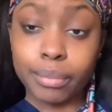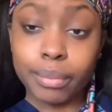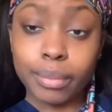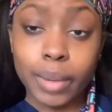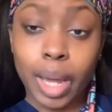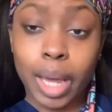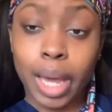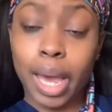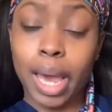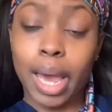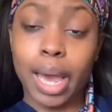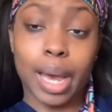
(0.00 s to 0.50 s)

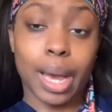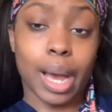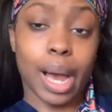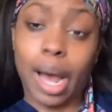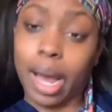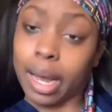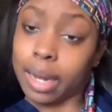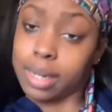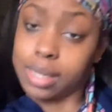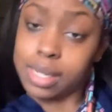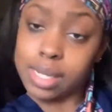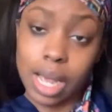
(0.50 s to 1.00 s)
hey,
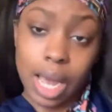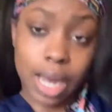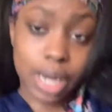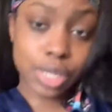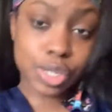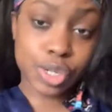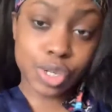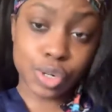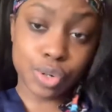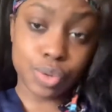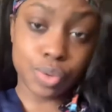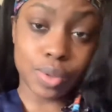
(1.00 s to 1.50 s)
I decided
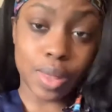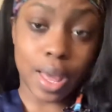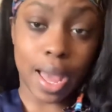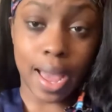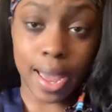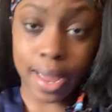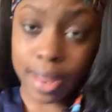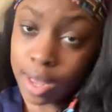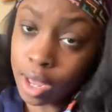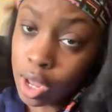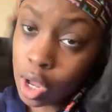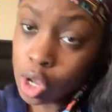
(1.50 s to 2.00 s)
to do
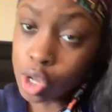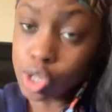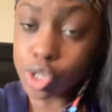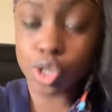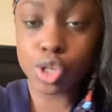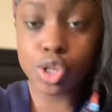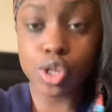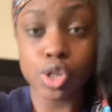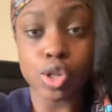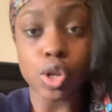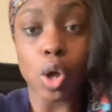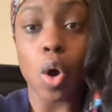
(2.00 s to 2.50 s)
that.
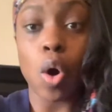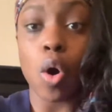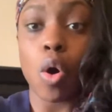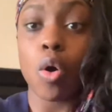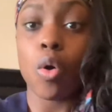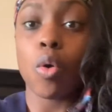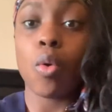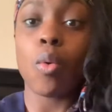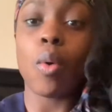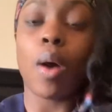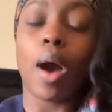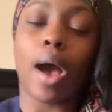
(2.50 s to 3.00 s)

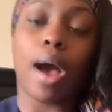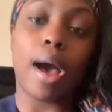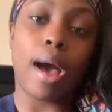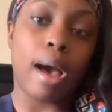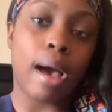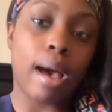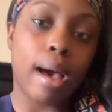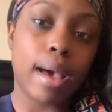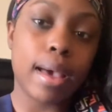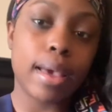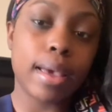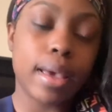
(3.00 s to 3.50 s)
So,
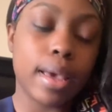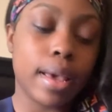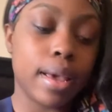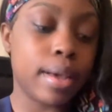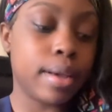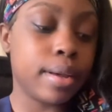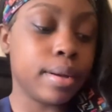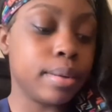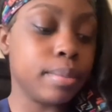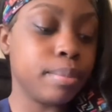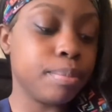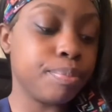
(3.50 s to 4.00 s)
I
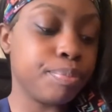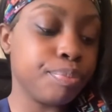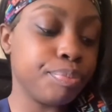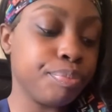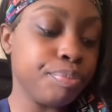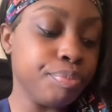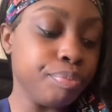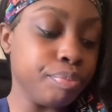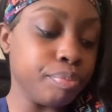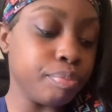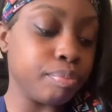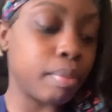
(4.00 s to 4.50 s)

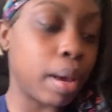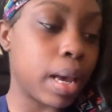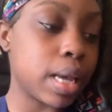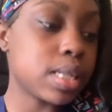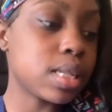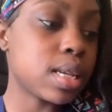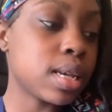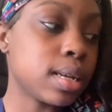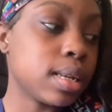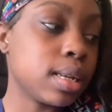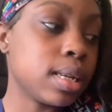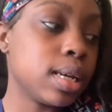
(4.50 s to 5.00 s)
am,
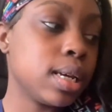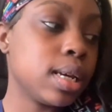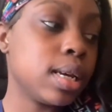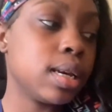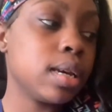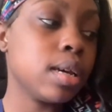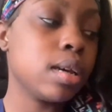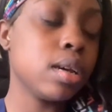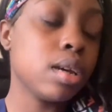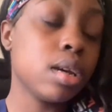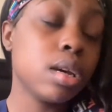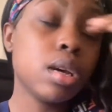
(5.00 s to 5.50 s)

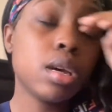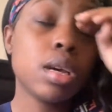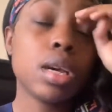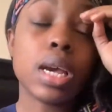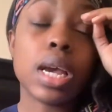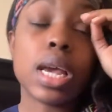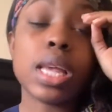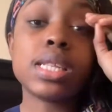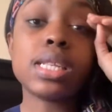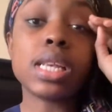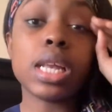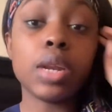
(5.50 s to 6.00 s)
basically,
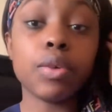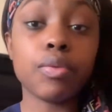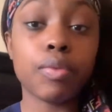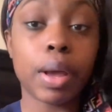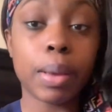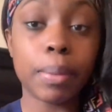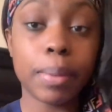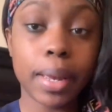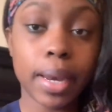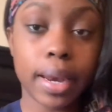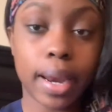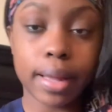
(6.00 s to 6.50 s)
it's an
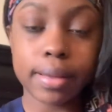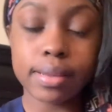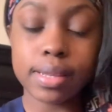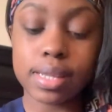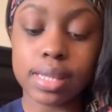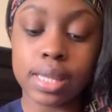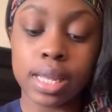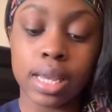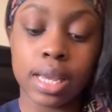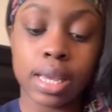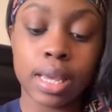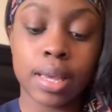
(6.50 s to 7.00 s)
Arabian Nights
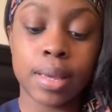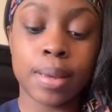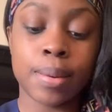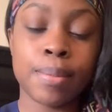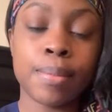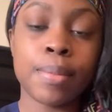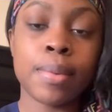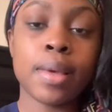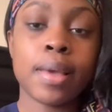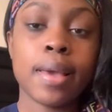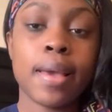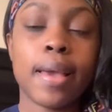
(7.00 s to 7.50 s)

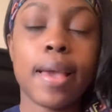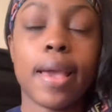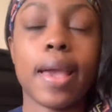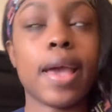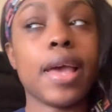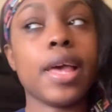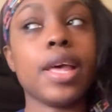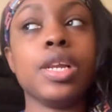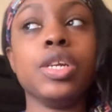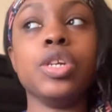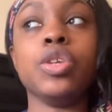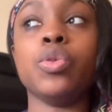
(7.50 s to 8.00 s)
theme.
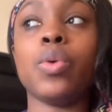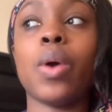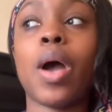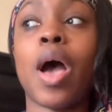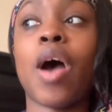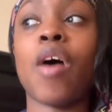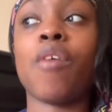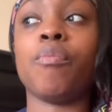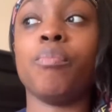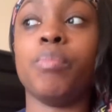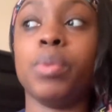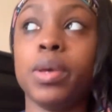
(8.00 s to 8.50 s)
And you
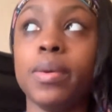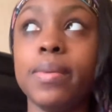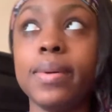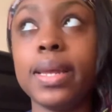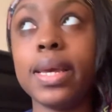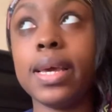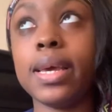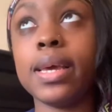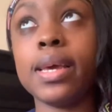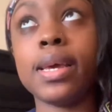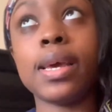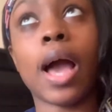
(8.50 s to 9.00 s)
have
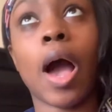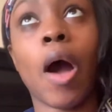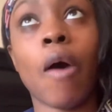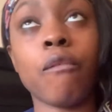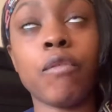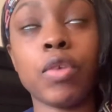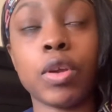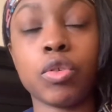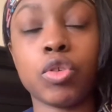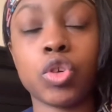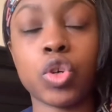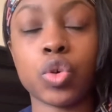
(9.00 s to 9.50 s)
beauty,
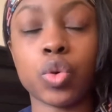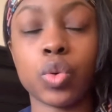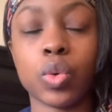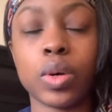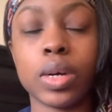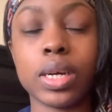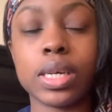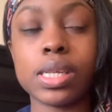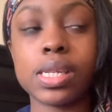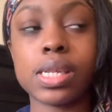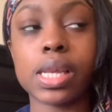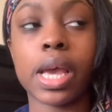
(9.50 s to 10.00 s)
outfit of
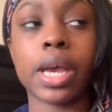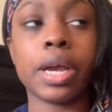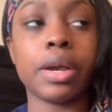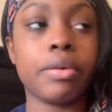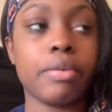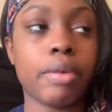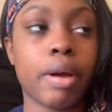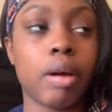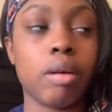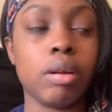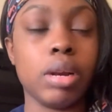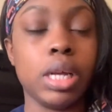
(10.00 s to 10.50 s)
choice, and
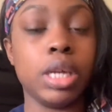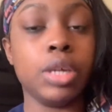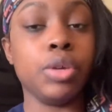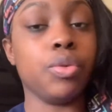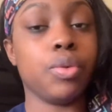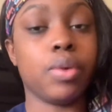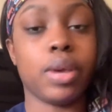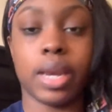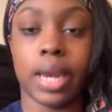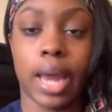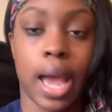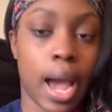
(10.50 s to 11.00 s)
crowning. You
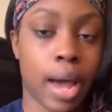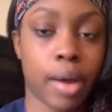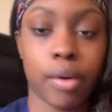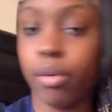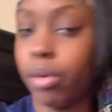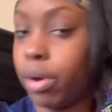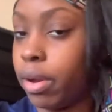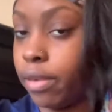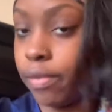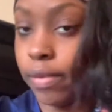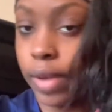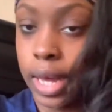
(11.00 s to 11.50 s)
can add
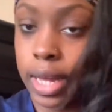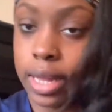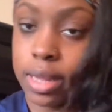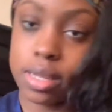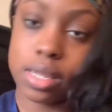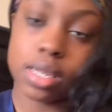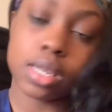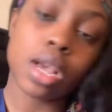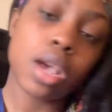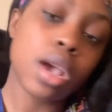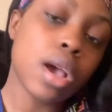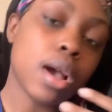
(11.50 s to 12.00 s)
on
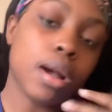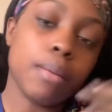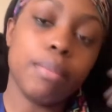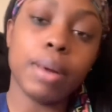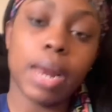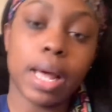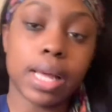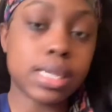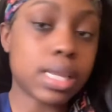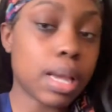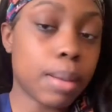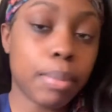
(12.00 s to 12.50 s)
events,
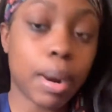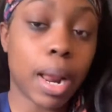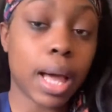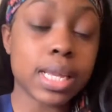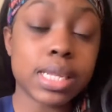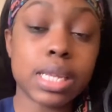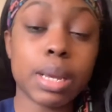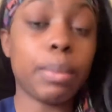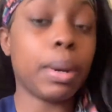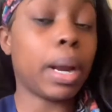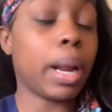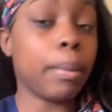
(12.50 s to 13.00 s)
blase,
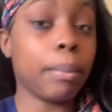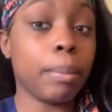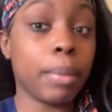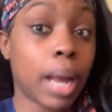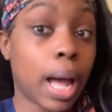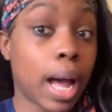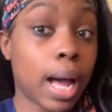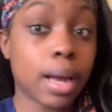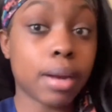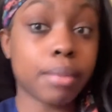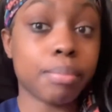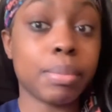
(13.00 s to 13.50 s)
blase, but I'm
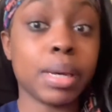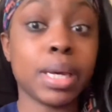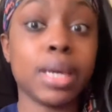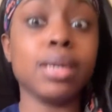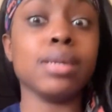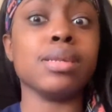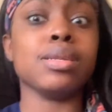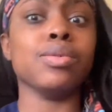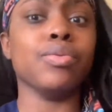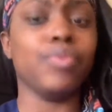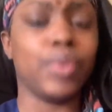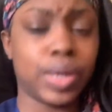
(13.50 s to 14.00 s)
not.
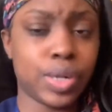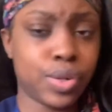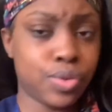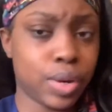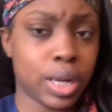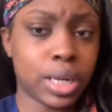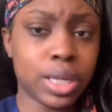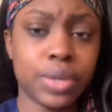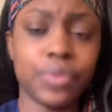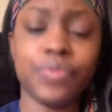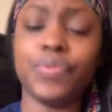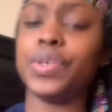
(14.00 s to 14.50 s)
Because the
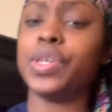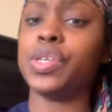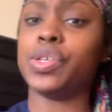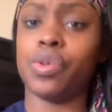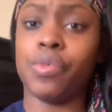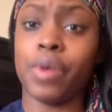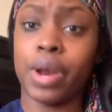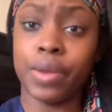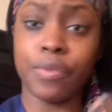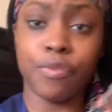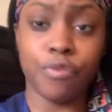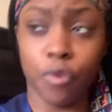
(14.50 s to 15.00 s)
registration fee is
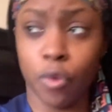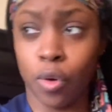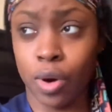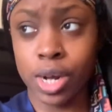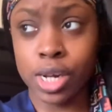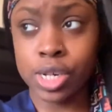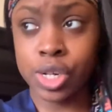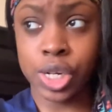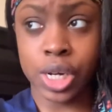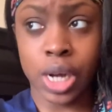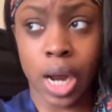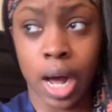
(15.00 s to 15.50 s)
already
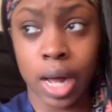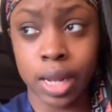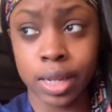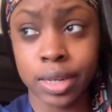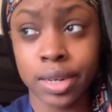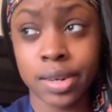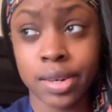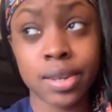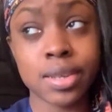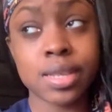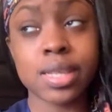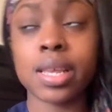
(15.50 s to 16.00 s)

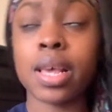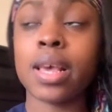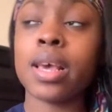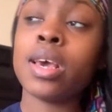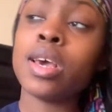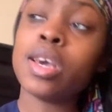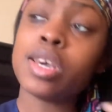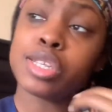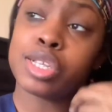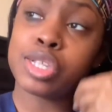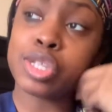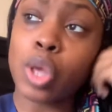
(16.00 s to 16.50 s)
$400.
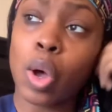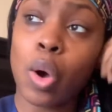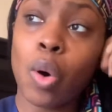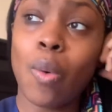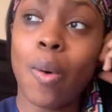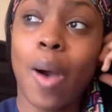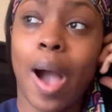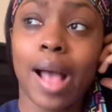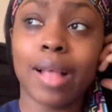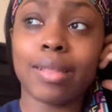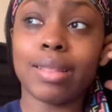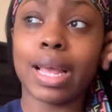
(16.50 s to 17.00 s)

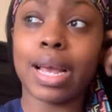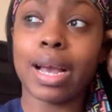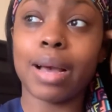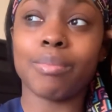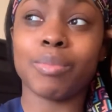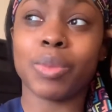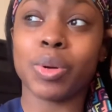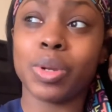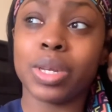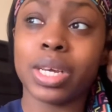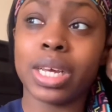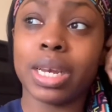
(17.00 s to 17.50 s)
So, I think I'm
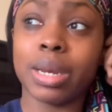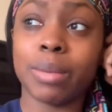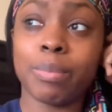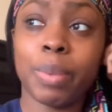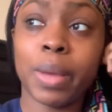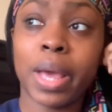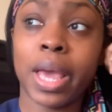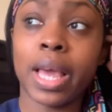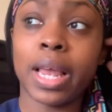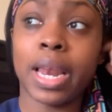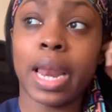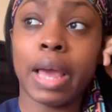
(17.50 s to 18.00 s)
only going to
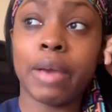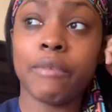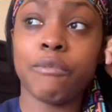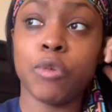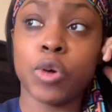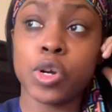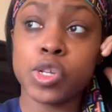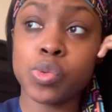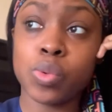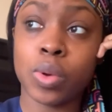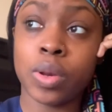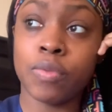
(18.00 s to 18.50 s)
pay, like,
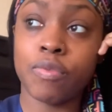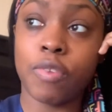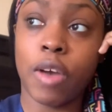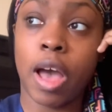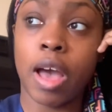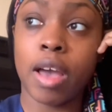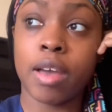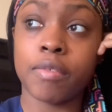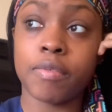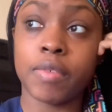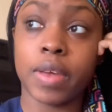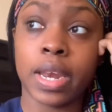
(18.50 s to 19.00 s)

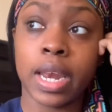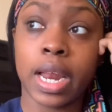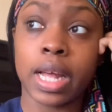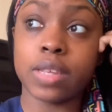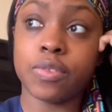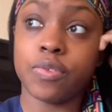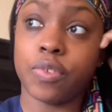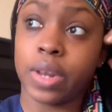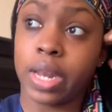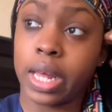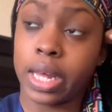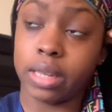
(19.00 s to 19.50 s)
$425. And that's
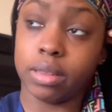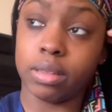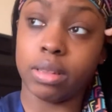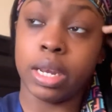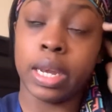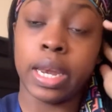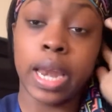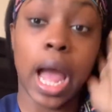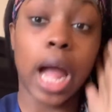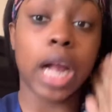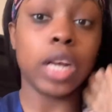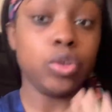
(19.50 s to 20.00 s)
for, like, the
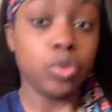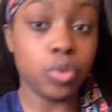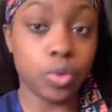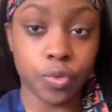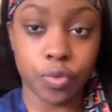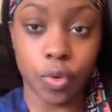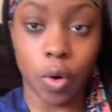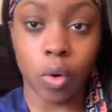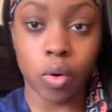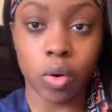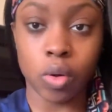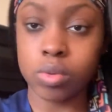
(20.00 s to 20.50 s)
natural
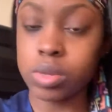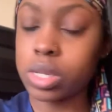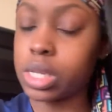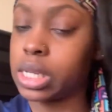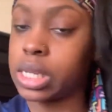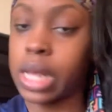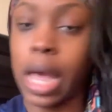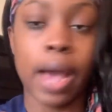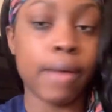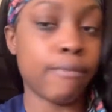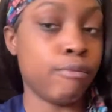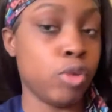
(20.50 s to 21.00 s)
photos. Because
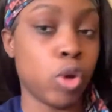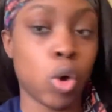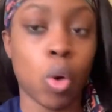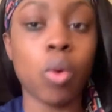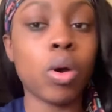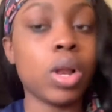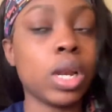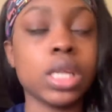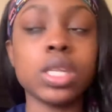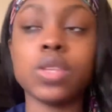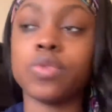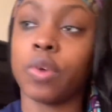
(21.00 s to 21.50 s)
I have no
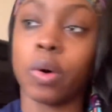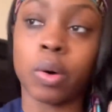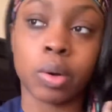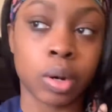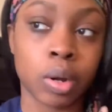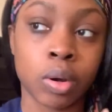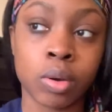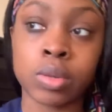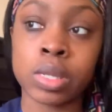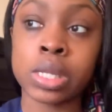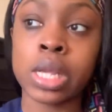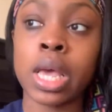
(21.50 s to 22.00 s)
Glitz
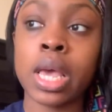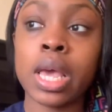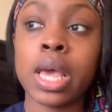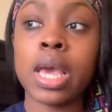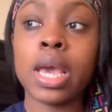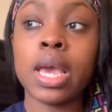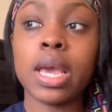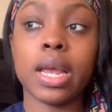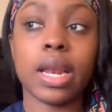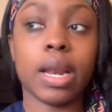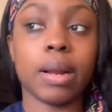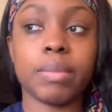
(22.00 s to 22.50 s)
photos.
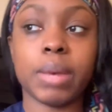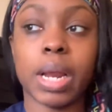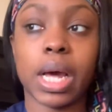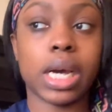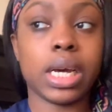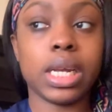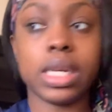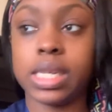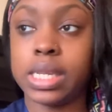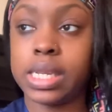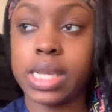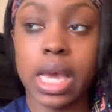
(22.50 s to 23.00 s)
And I'm not
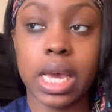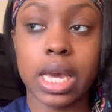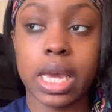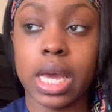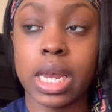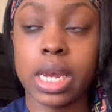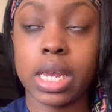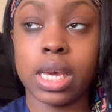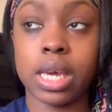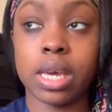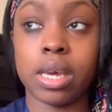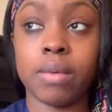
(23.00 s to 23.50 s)
going to take
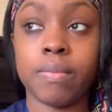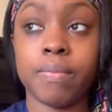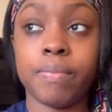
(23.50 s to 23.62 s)
any.